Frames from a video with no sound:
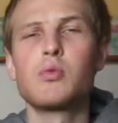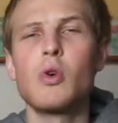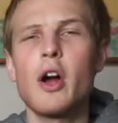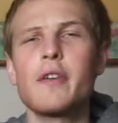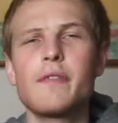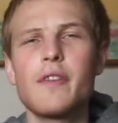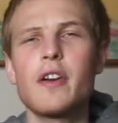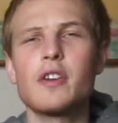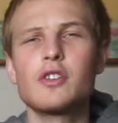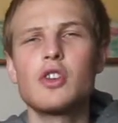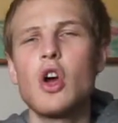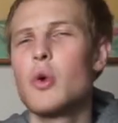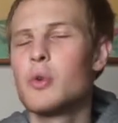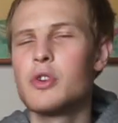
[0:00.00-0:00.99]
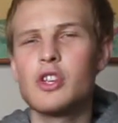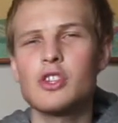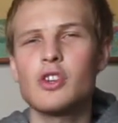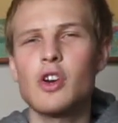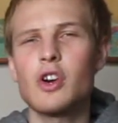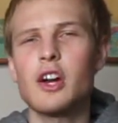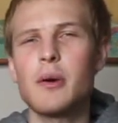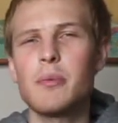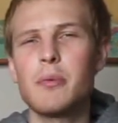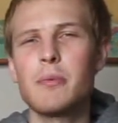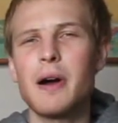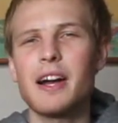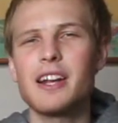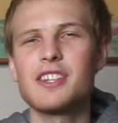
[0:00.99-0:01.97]
Right folks, we just got a couple
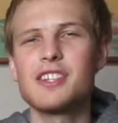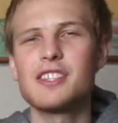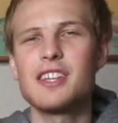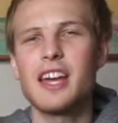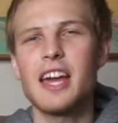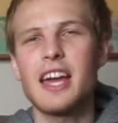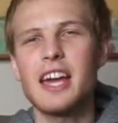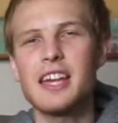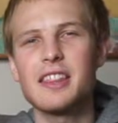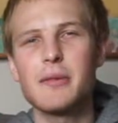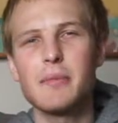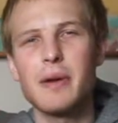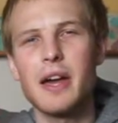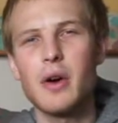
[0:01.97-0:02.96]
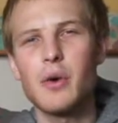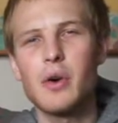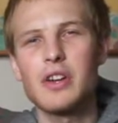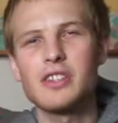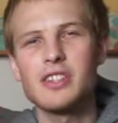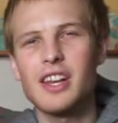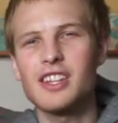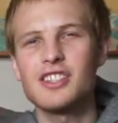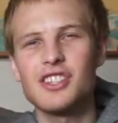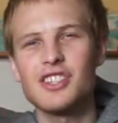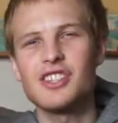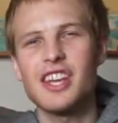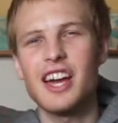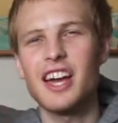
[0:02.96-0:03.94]
packages in the mail, so let's
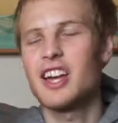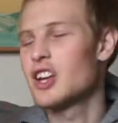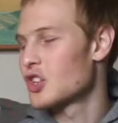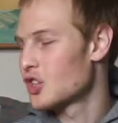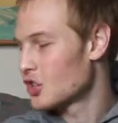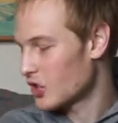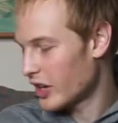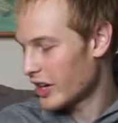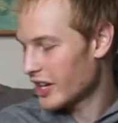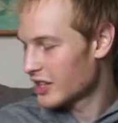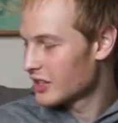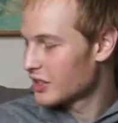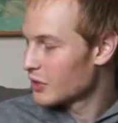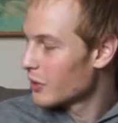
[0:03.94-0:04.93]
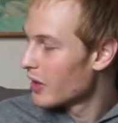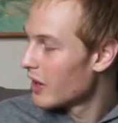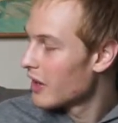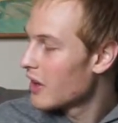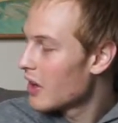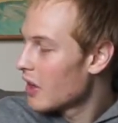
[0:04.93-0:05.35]
just get straight into it.